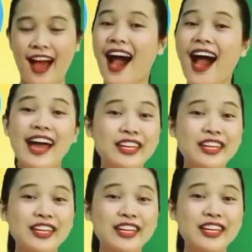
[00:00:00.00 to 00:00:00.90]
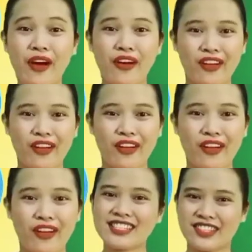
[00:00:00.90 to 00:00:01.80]
I know you are all
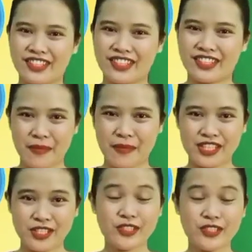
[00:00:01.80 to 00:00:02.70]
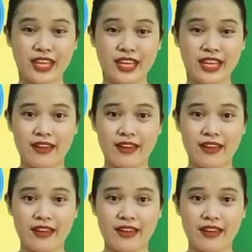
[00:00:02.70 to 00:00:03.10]
excited to learn something new today.